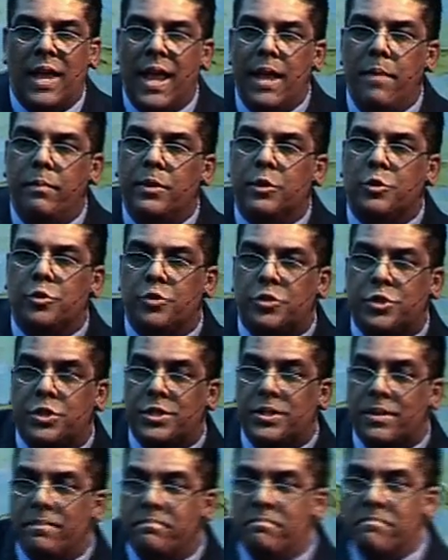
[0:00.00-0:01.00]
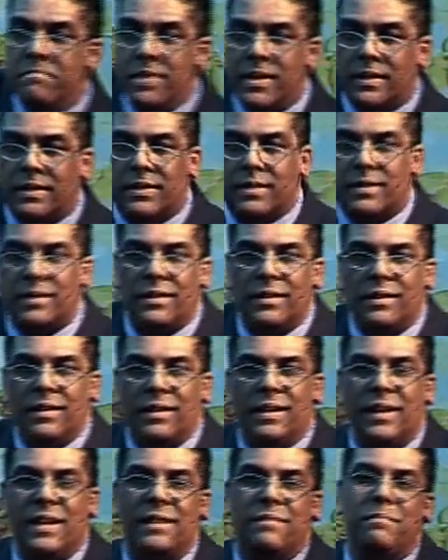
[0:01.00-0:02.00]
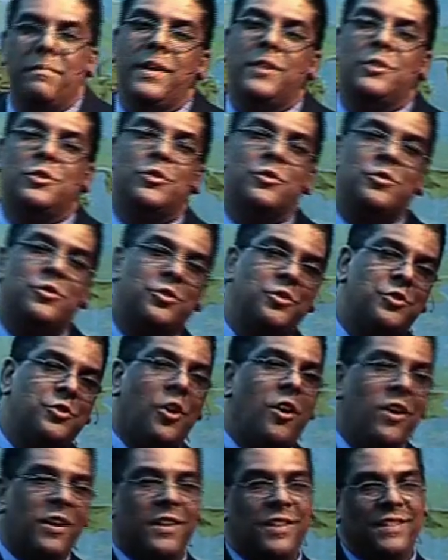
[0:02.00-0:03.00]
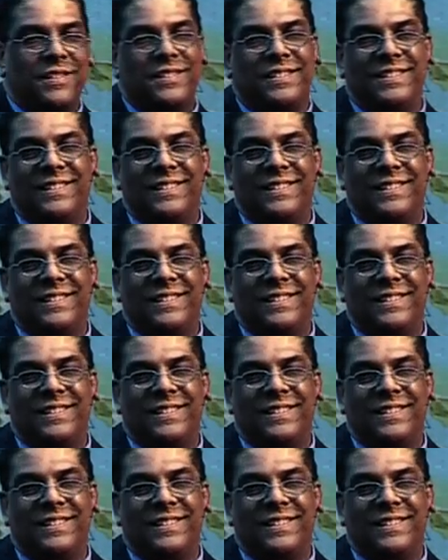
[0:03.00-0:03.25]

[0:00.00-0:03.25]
able to submit, it makes you stronger.